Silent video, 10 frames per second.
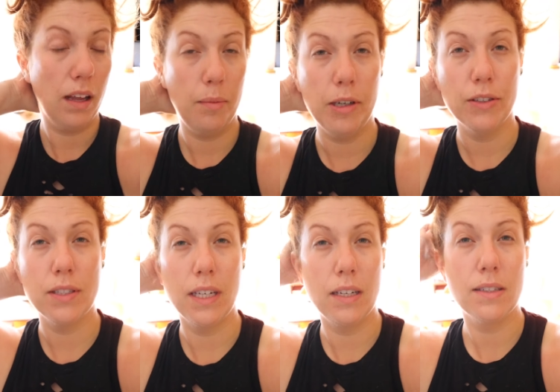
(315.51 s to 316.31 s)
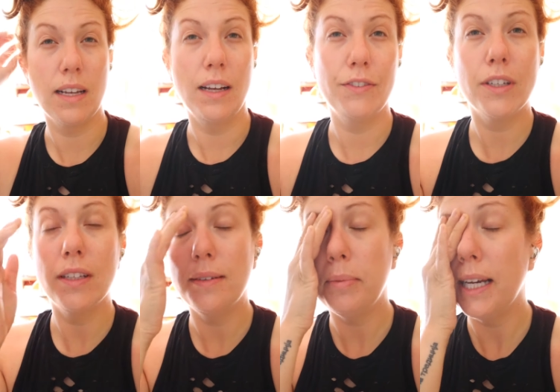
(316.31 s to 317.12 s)
I'm gonna go sit outside for a
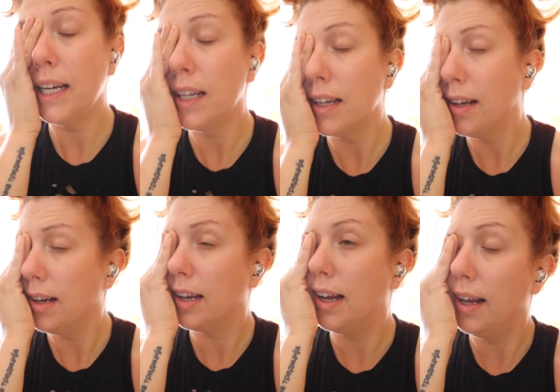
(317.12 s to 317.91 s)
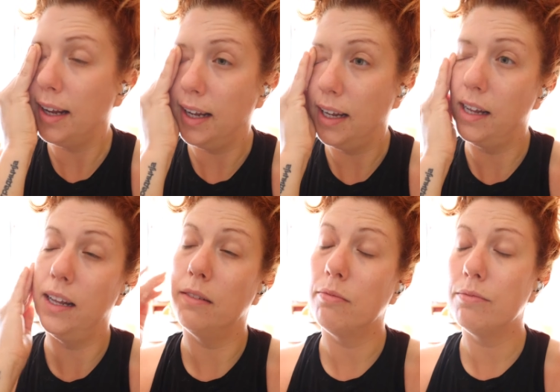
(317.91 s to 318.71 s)
little bit
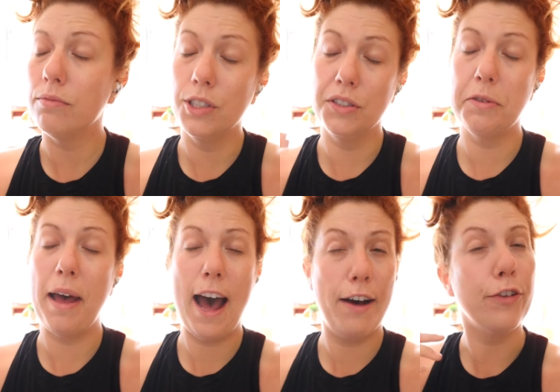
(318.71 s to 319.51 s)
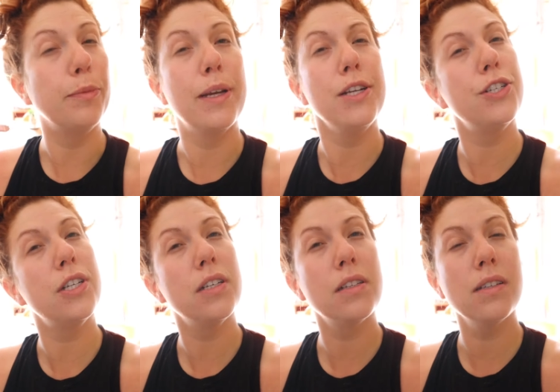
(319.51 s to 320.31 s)
and do some
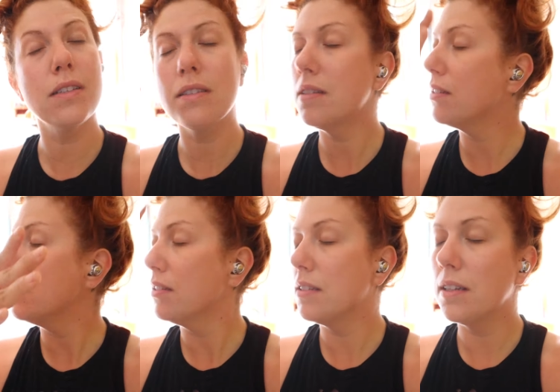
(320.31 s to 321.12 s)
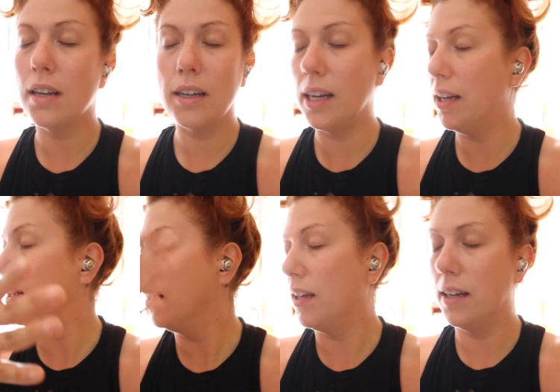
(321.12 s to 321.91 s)
affirmations
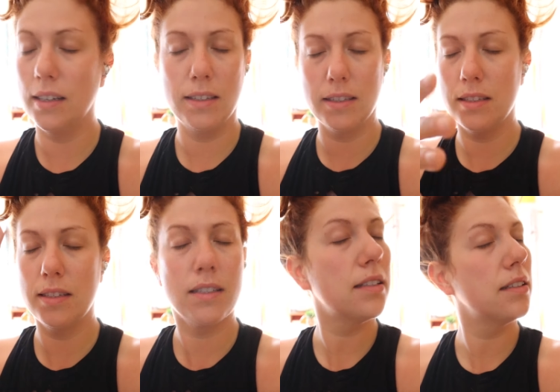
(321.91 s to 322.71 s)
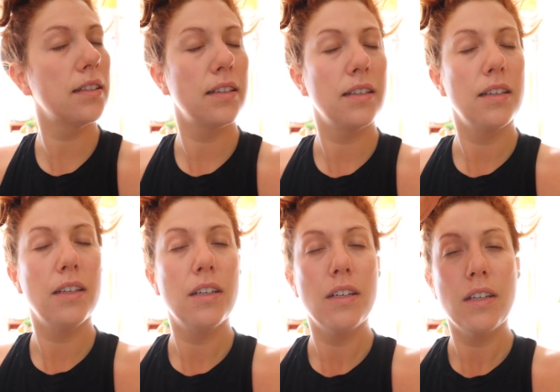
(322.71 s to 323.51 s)
and
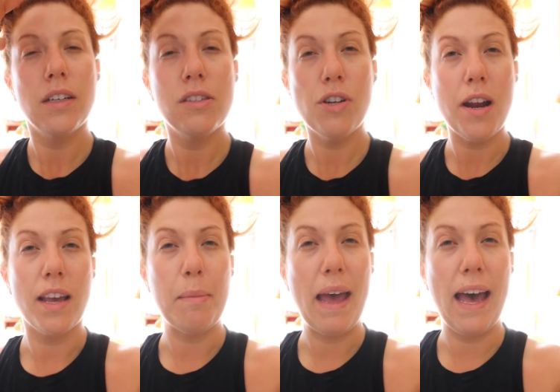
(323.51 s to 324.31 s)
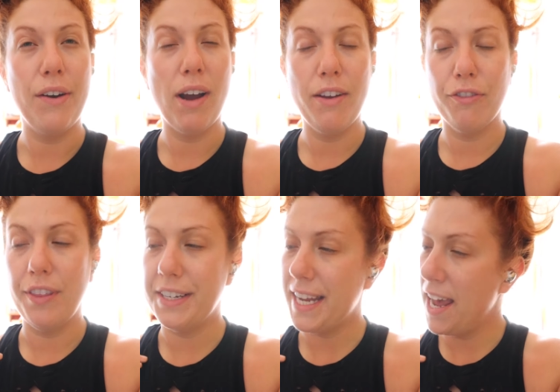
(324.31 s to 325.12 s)
try to get my head right for
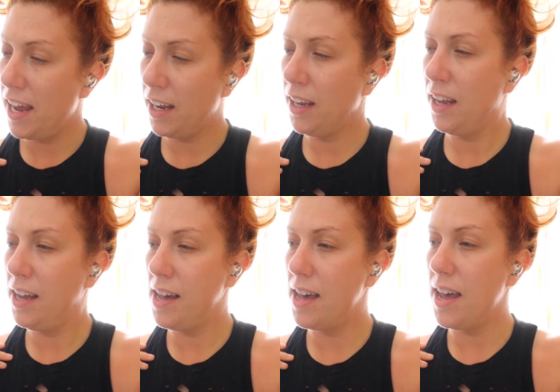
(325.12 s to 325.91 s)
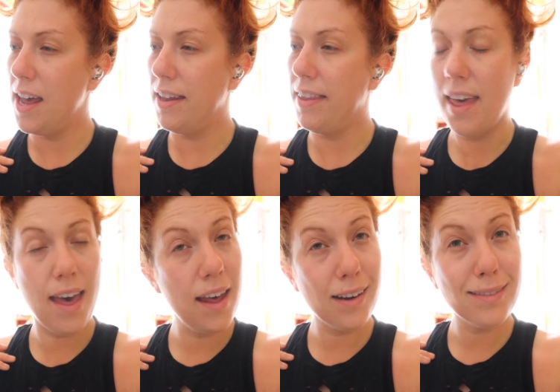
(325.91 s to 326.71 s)
the day. And
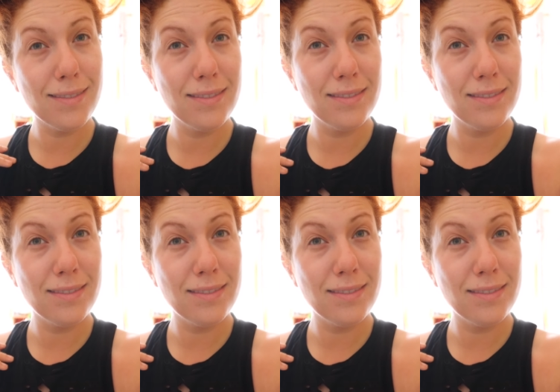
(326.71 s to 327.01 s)
then